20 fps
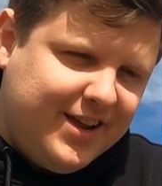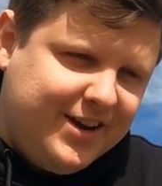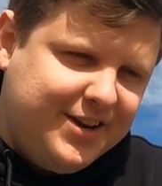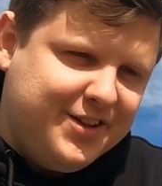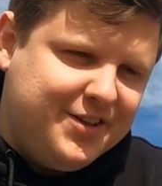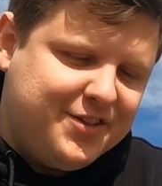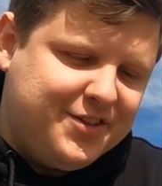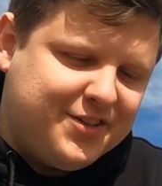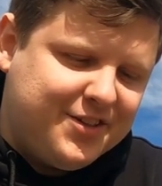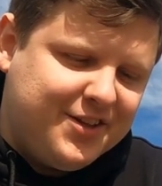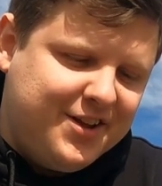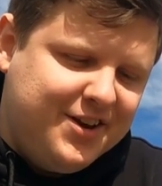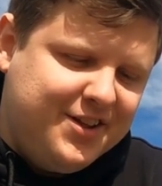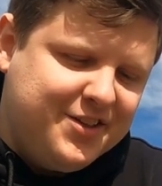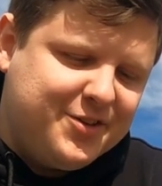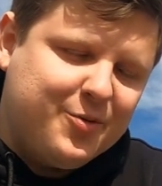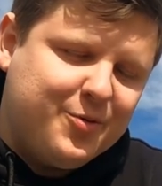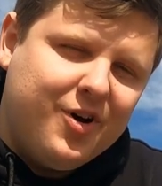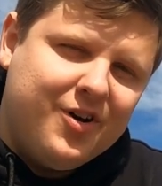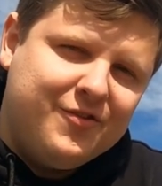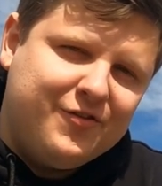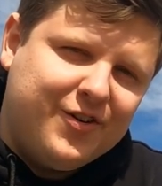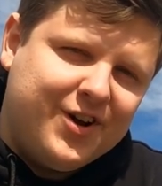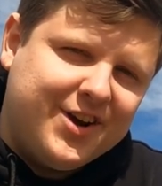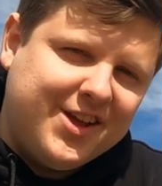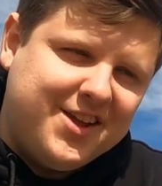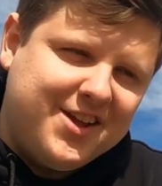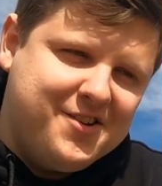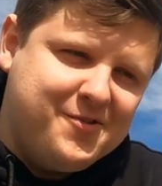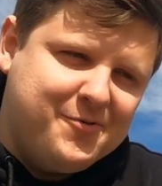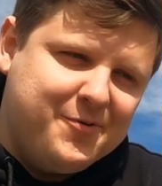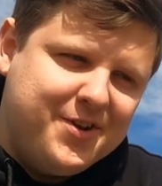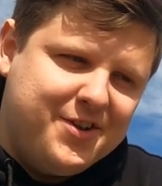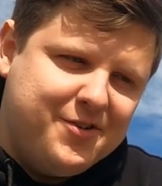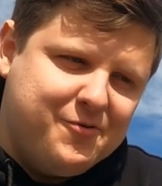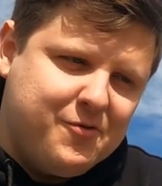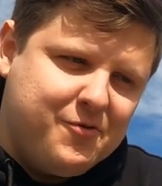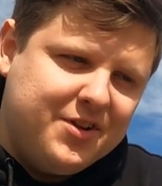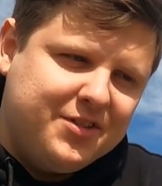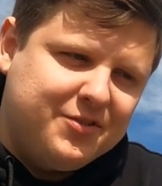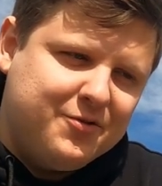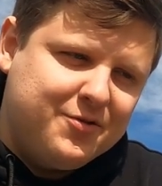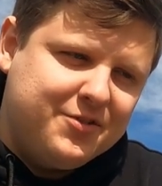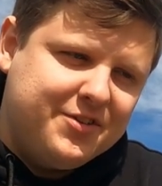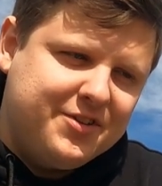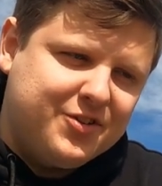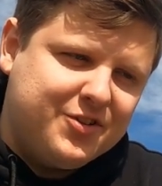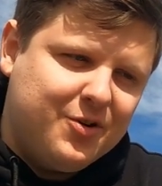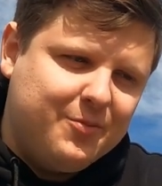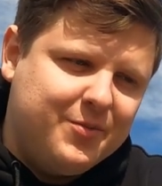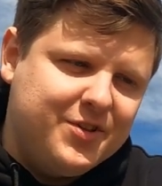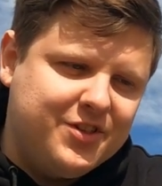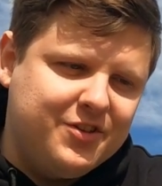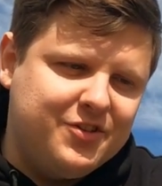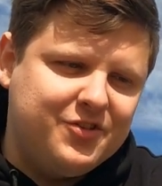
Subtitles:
It is quite funny when you read through these comments.